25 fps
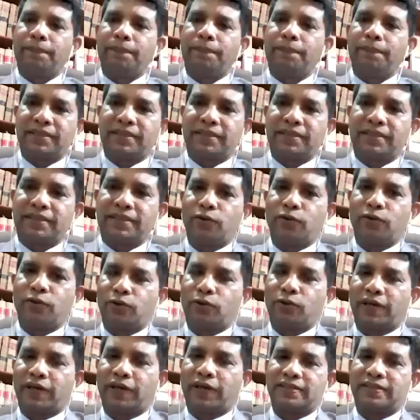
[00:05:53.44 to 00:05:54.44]
you know, as
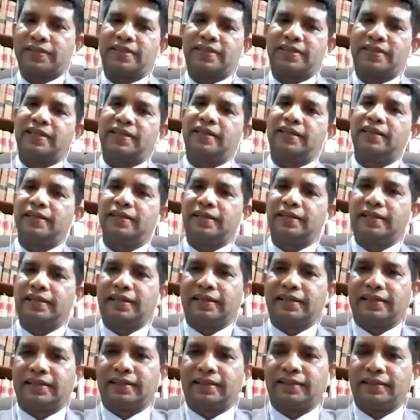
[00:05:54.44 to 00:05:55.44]
I said
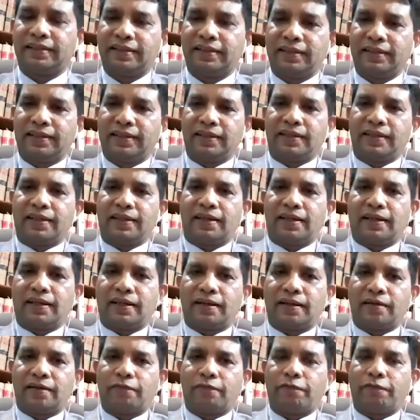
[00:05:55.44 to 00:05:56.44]
earlier,
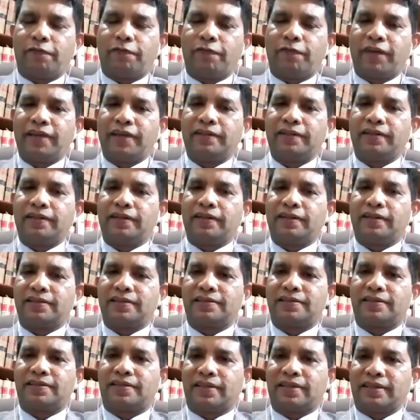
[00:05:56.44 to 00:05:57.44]
when the
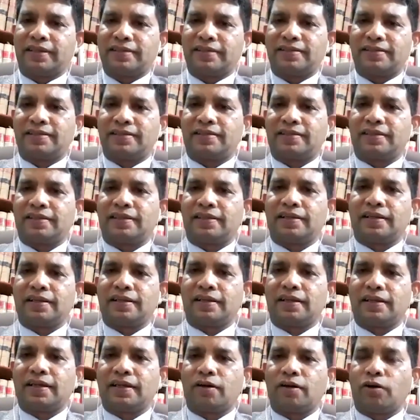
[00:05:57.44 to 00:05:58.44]
stress
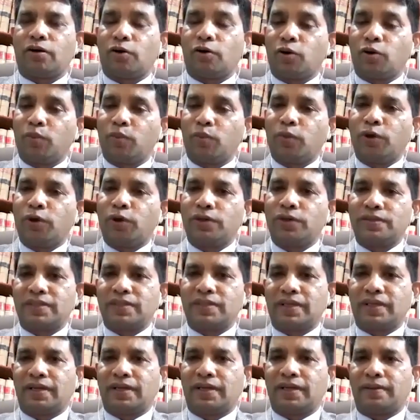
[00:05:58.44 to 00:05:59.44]

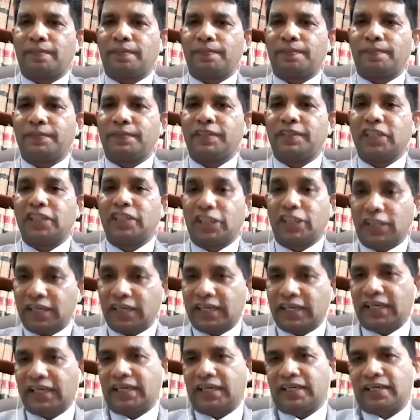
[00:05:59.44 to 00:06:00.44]
hormones are
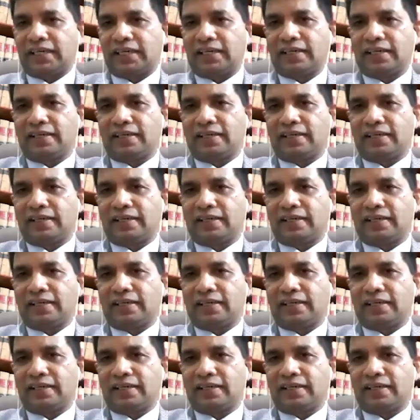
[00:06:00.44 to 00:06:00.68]
generated,